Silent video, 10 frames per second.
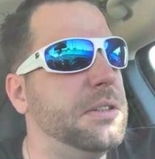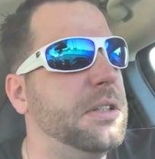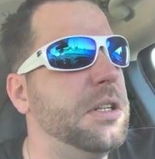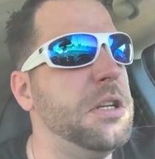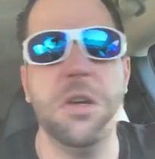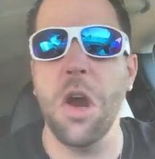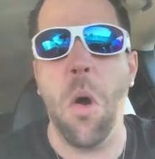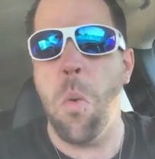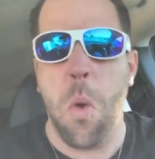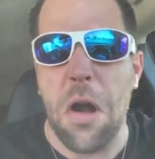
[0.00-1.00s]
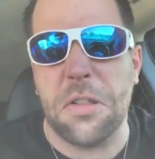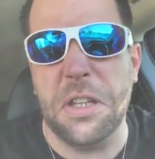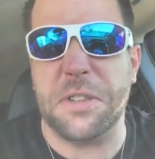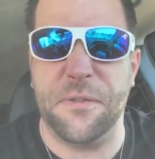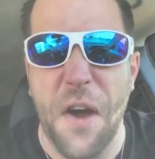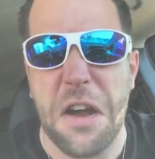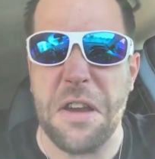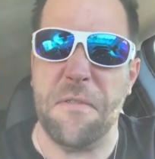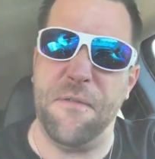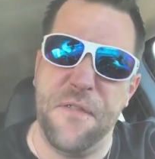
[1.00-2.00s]
You're a worthless fucking
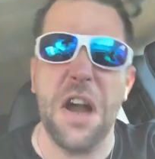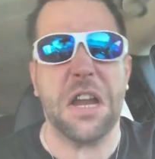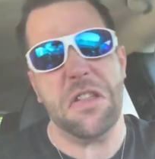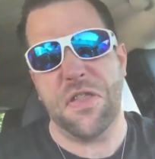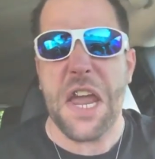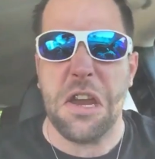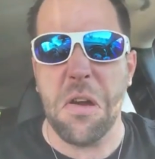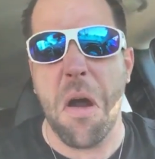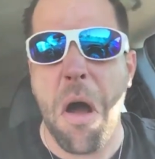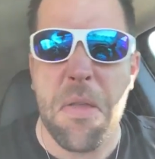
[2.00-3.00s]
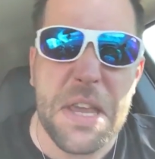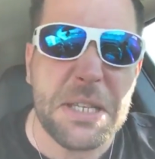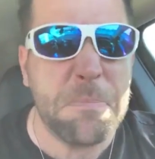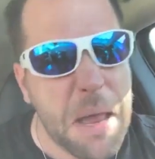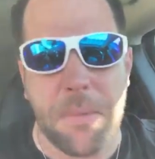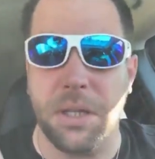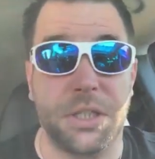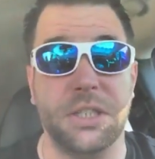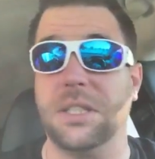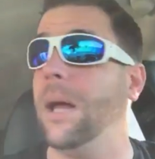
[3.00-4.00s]
think you're all this, blah, blah. And
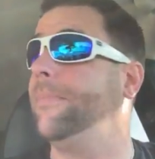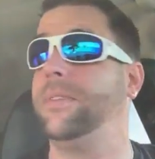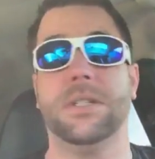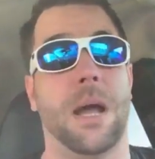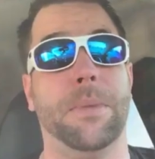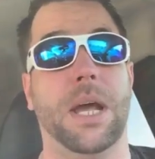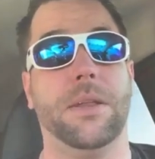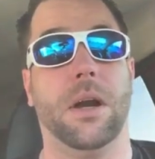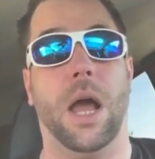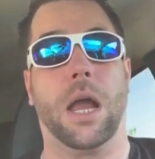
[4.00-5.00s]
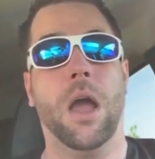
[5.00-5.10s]
just, I'm laying there like,